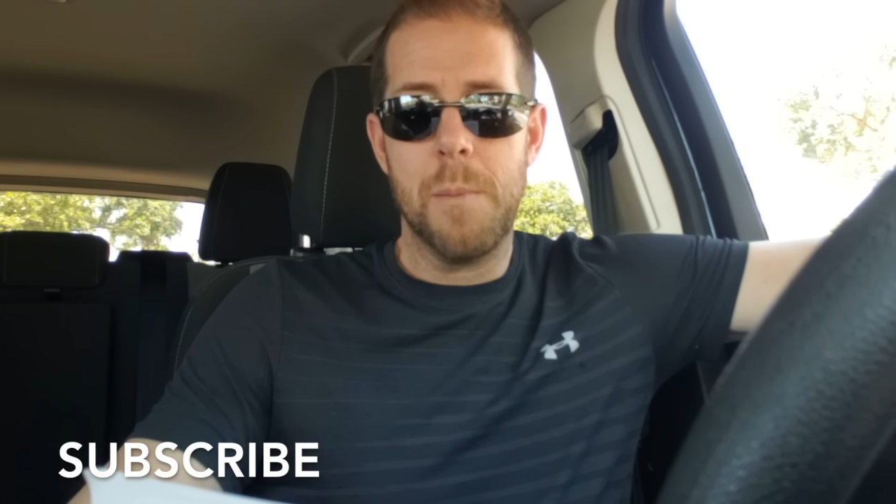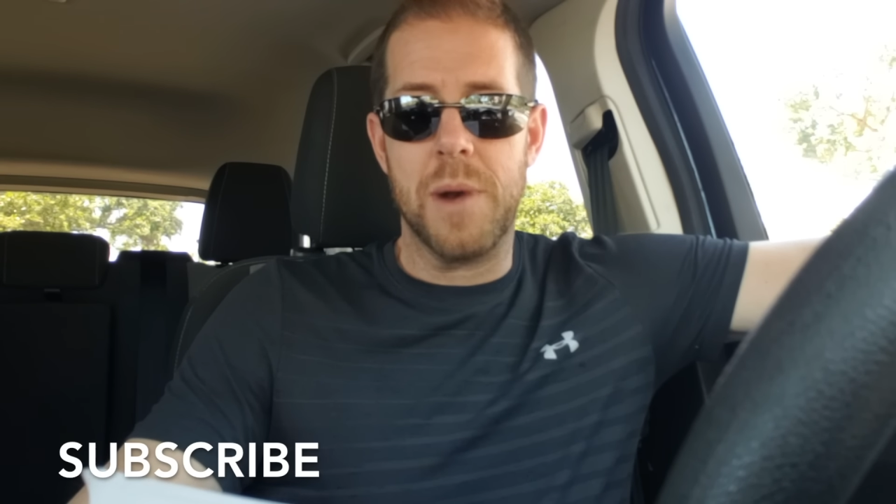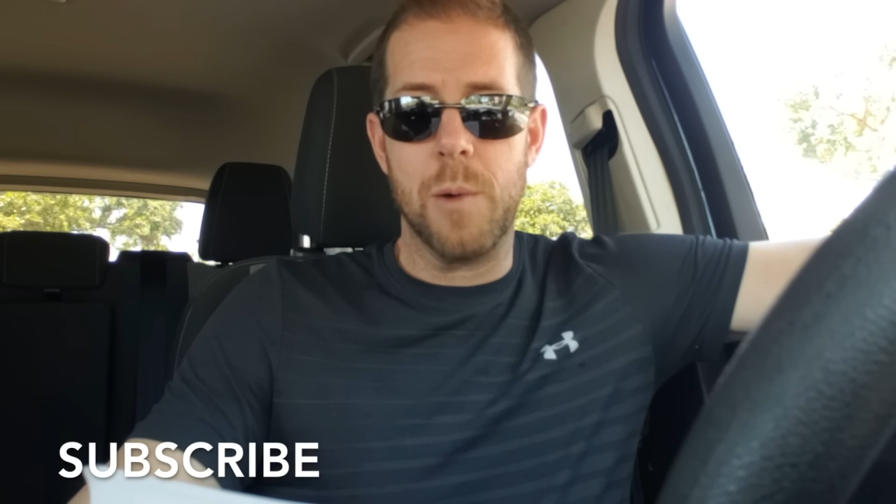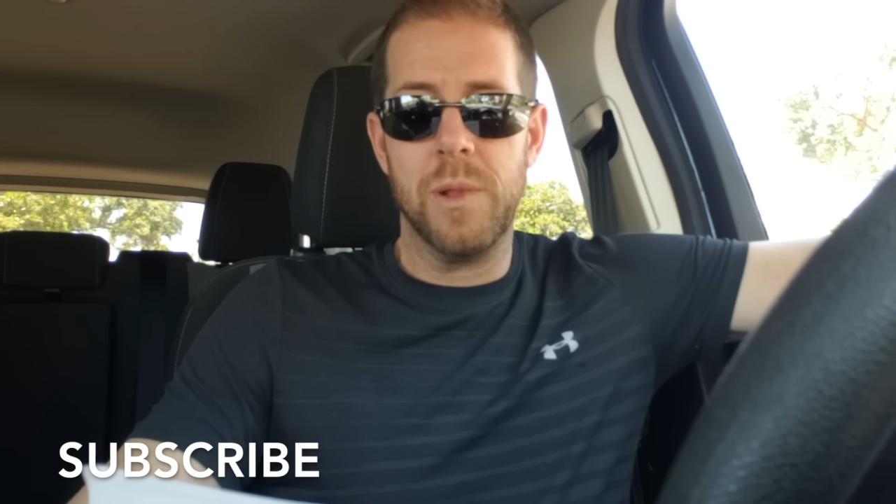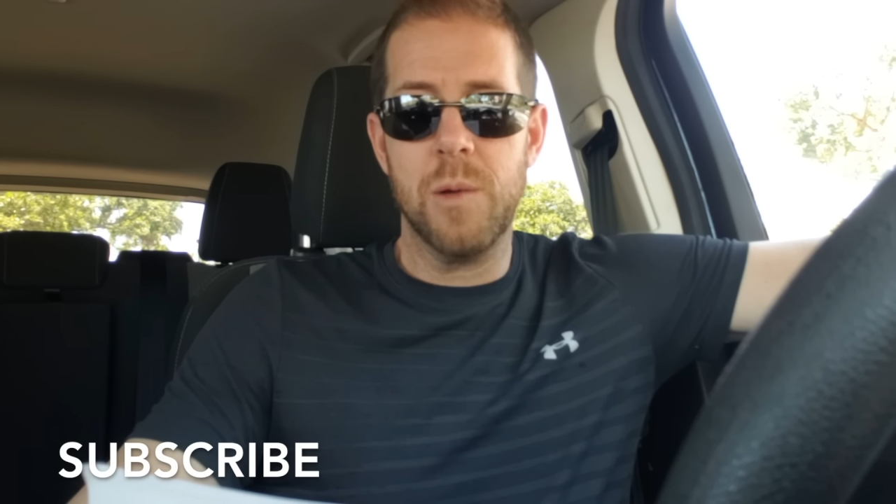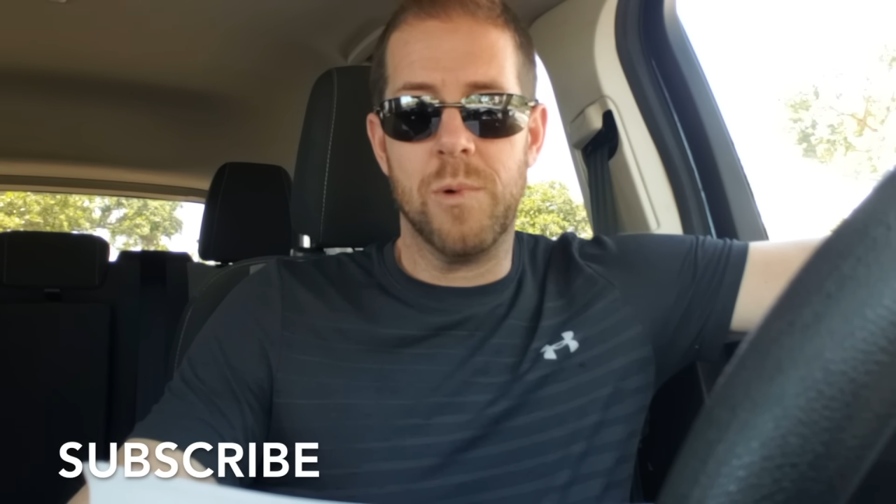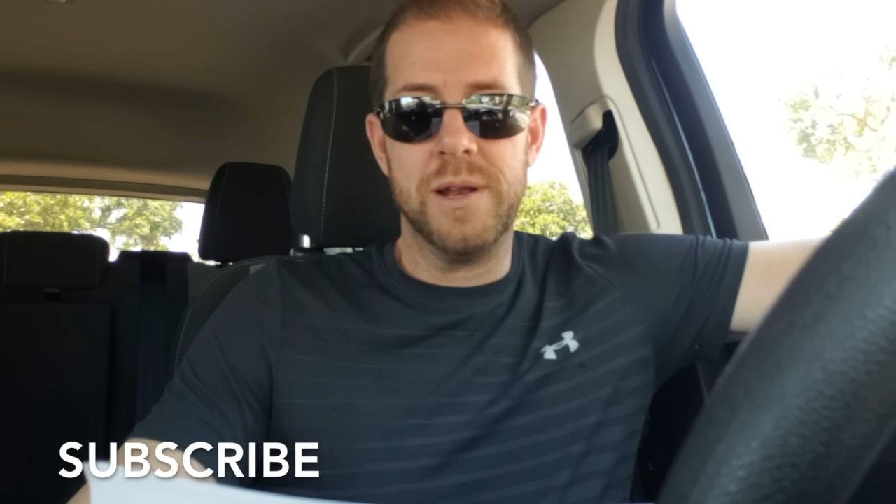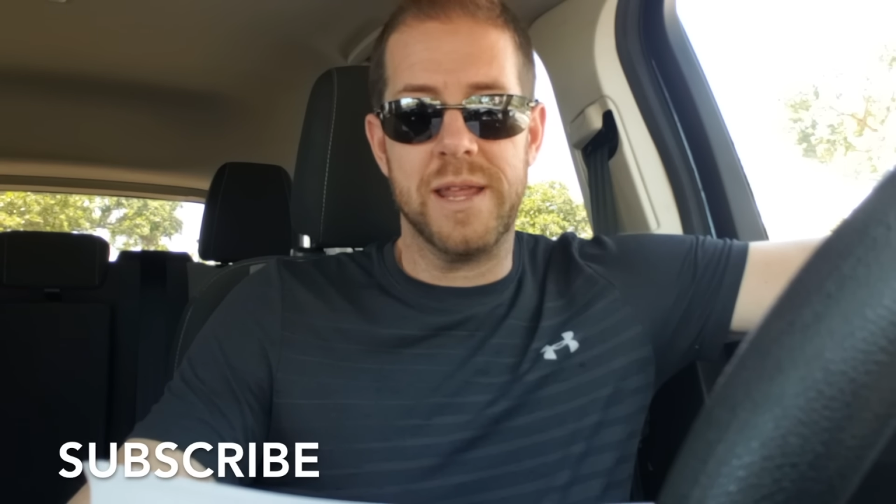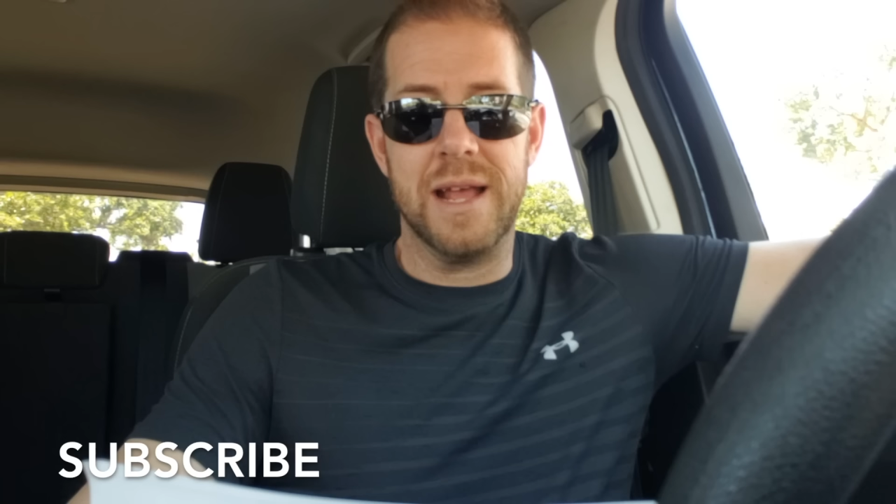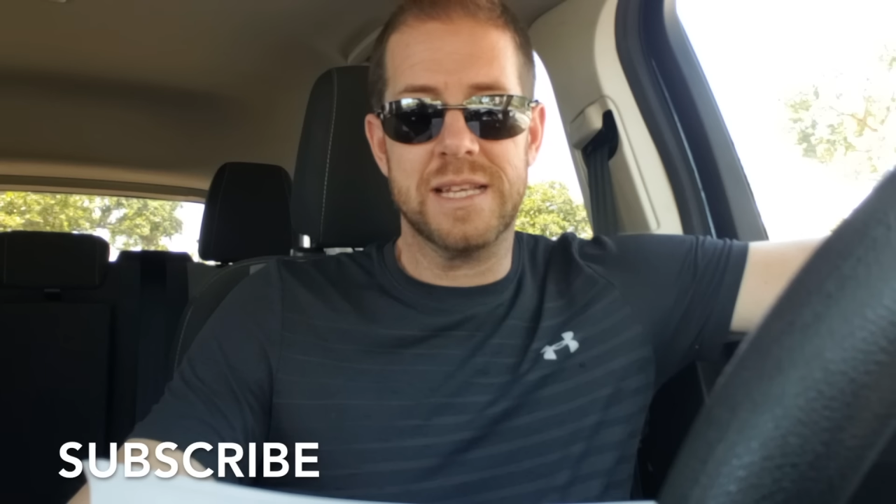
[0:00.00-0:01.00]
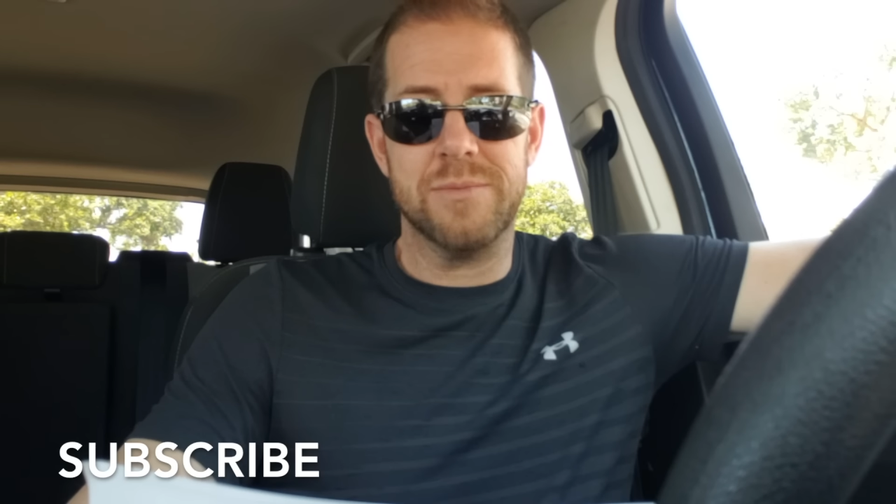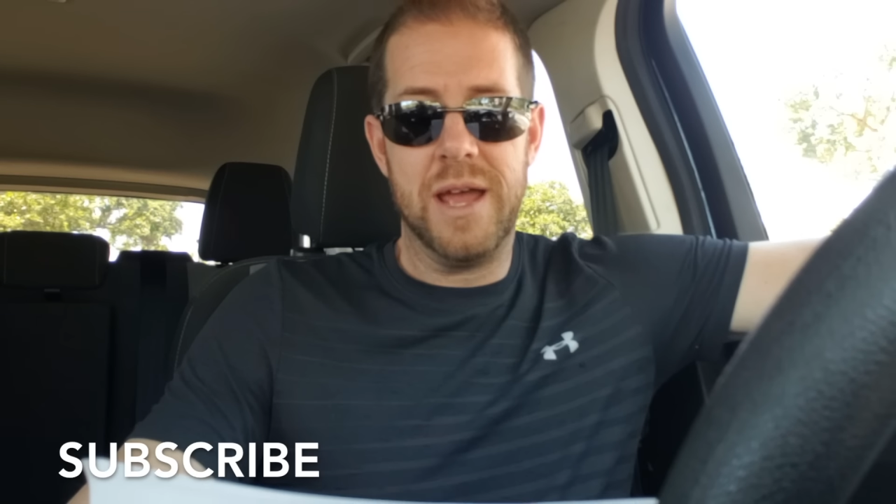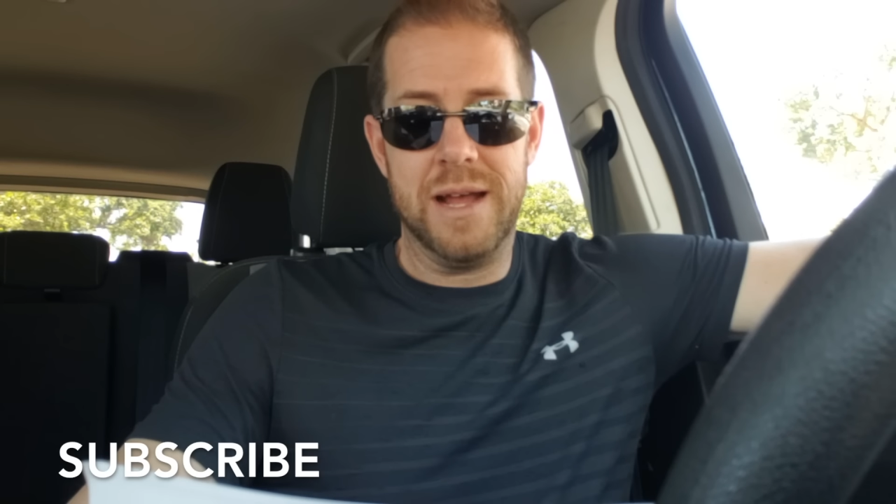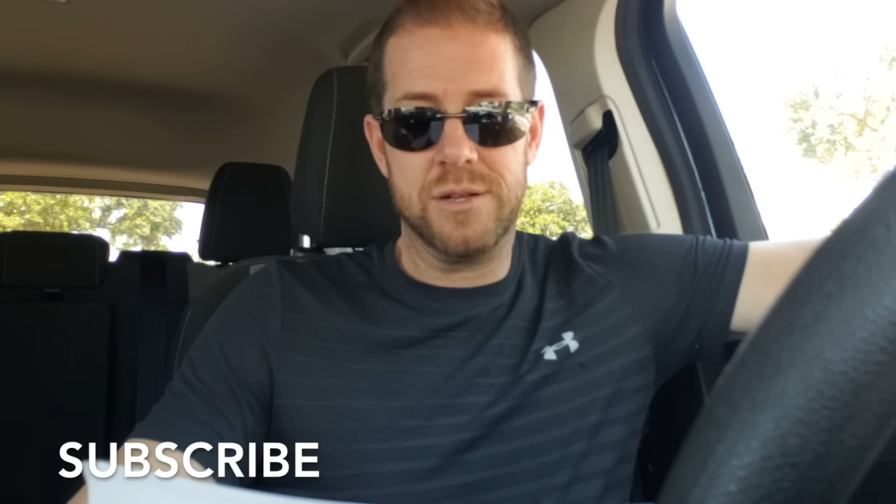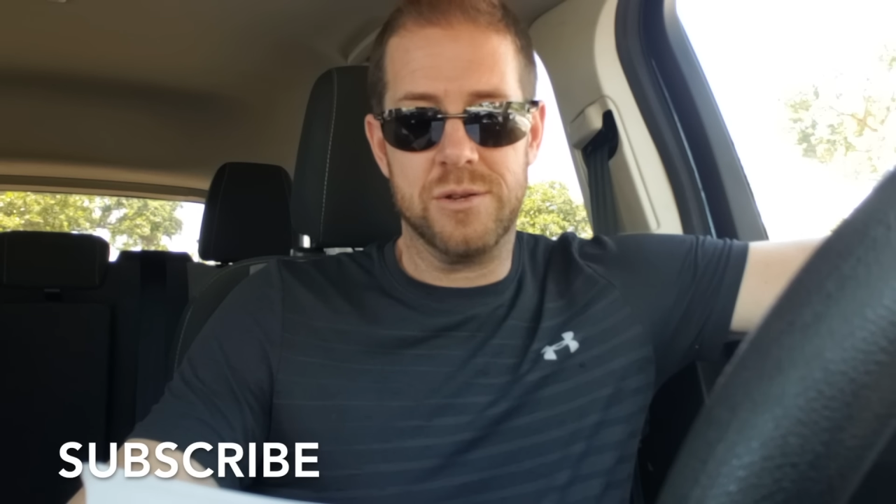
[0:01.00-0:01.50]
but I really wanted to get some
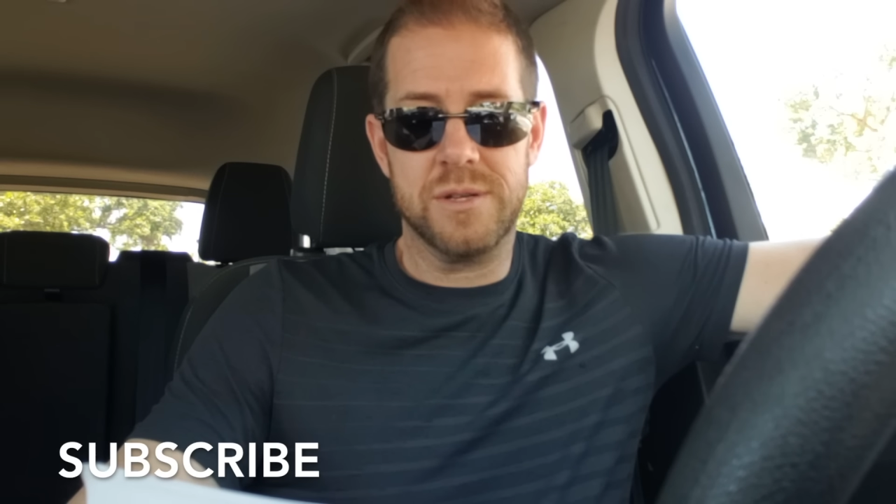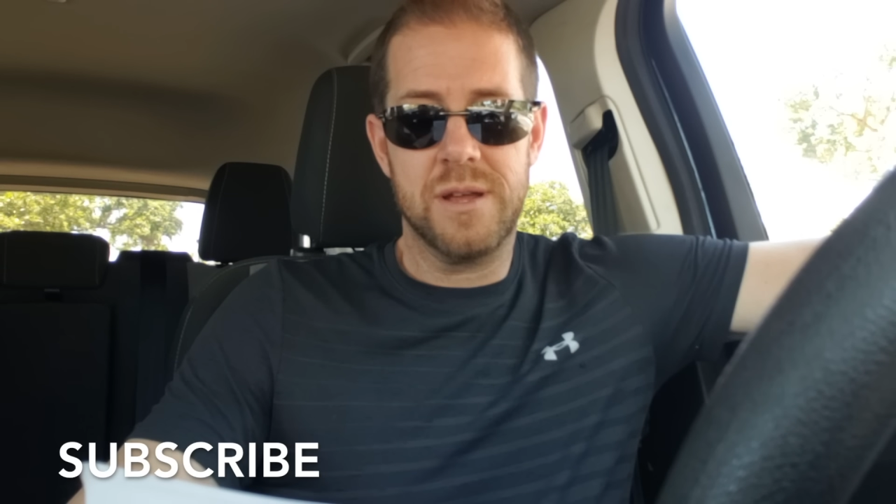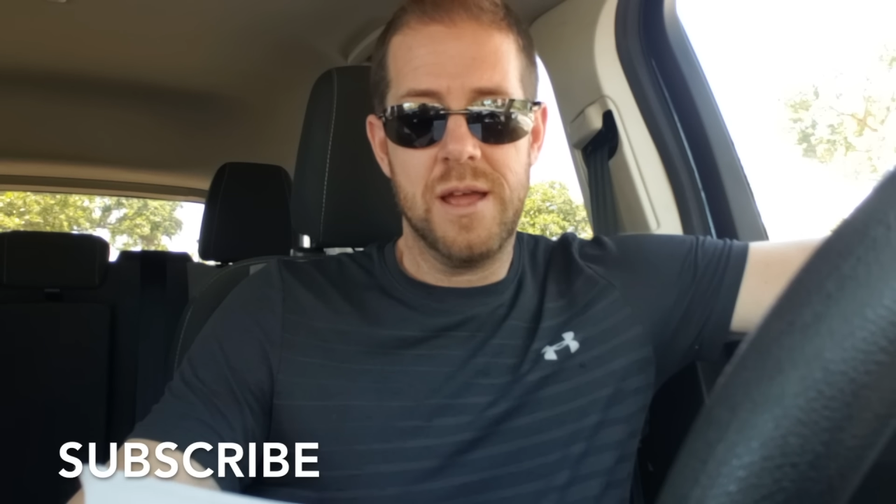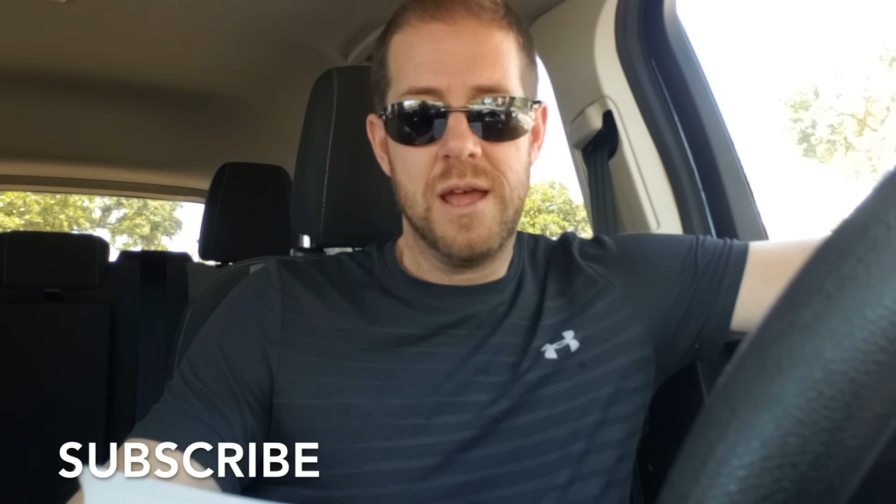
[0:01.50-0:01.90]
answers.